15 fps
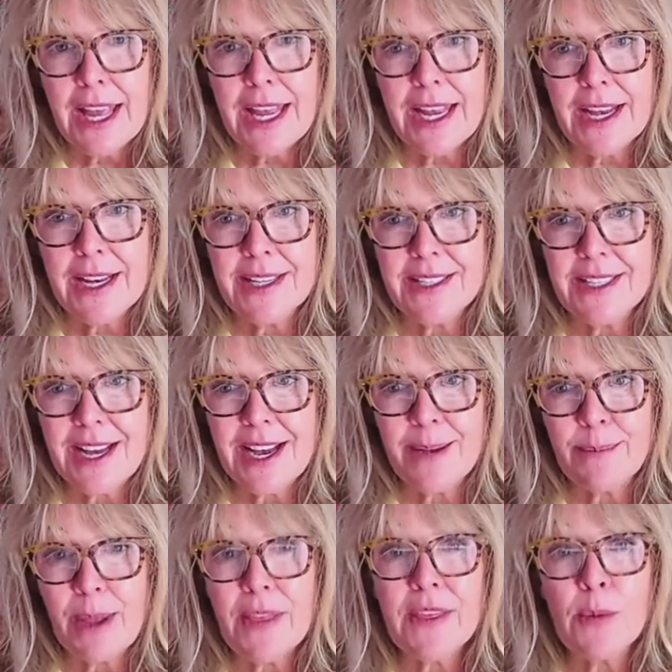and
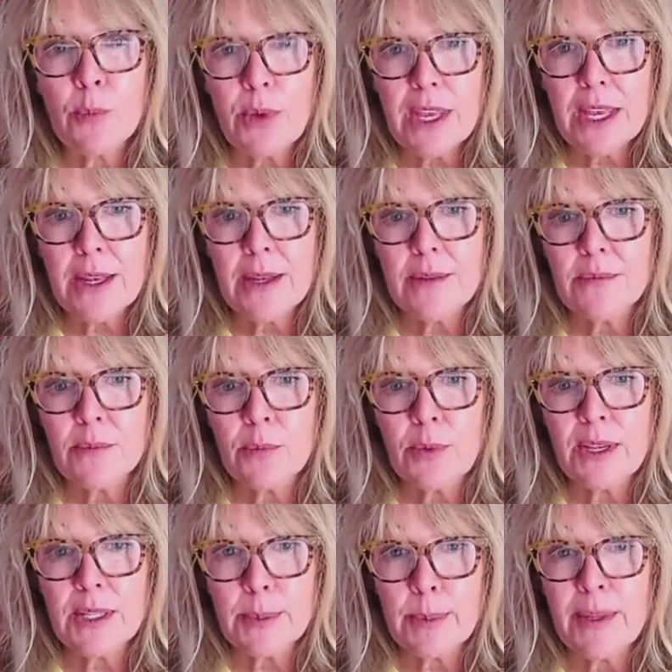um, and then we
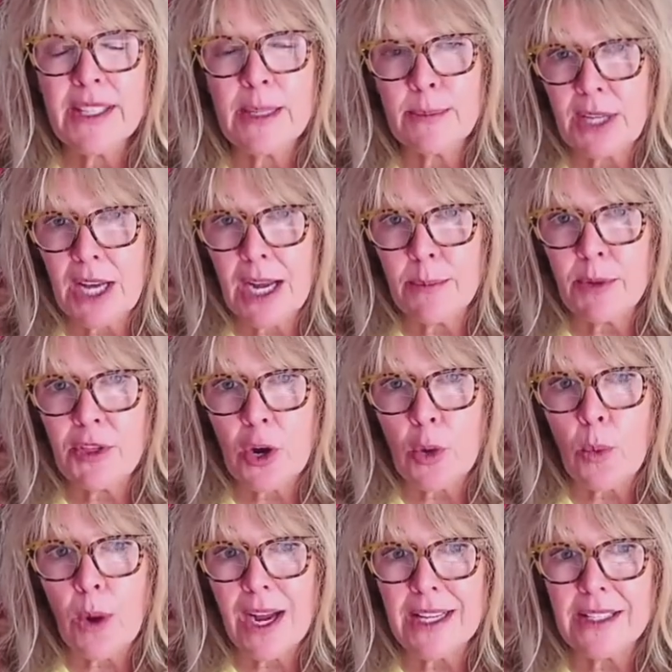we spend some time with our
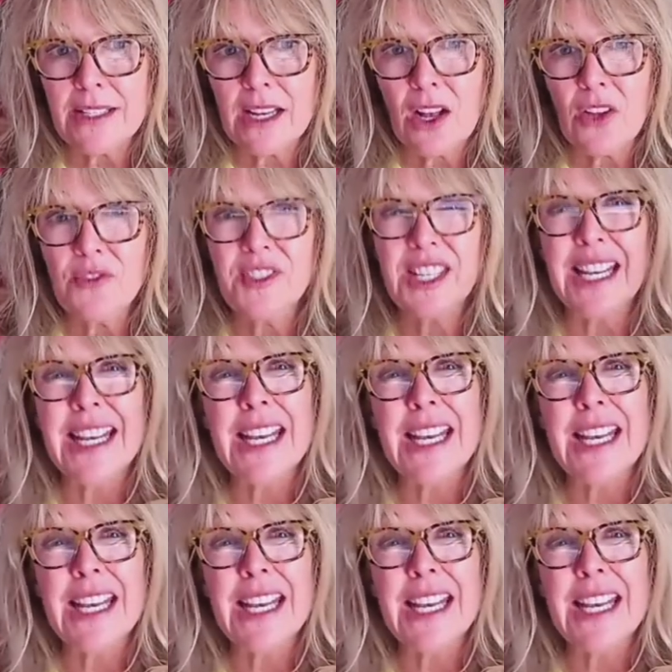wise selves